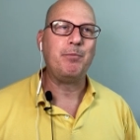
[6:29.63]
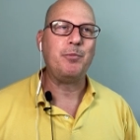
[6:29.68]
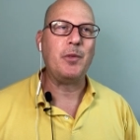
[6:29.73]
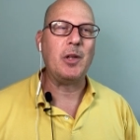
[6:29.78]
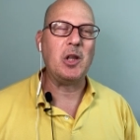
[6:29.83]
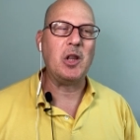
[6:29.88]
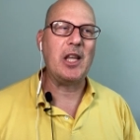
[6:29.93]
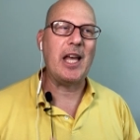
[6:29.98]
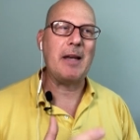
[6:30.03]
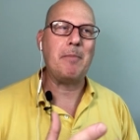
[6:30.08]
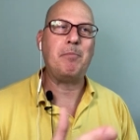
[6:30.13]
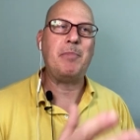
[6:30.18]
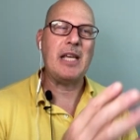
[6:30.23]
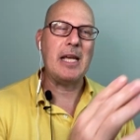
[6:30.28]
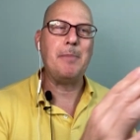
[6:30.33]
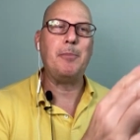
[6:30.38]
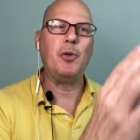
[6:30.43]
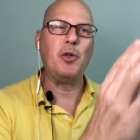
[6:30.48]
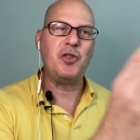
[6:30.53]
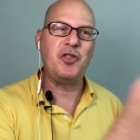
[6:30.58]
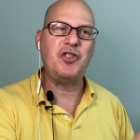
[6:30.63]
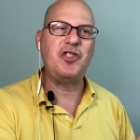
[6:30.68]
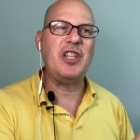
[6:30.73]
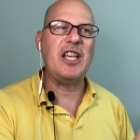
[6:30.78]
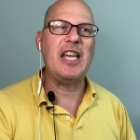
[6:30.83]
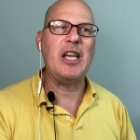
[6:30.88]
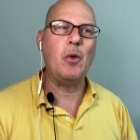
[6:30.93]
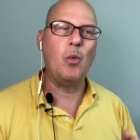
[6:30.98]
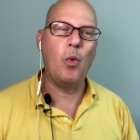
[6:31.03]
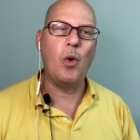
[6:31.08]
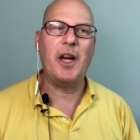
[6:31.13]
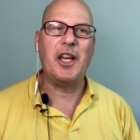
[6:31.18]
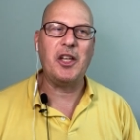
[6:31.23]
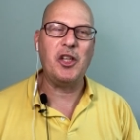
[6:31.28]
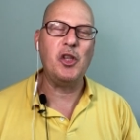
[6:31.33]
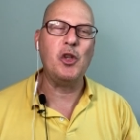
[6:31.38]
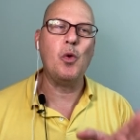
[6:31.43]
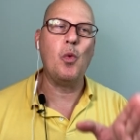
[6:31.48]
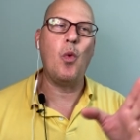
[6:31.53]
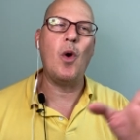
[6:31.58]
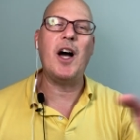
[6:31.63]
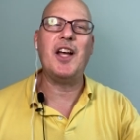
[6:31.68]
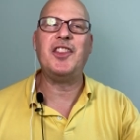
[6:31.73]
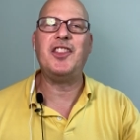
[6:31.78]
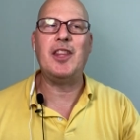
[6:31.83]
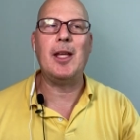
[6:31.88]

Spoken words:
let people see what you want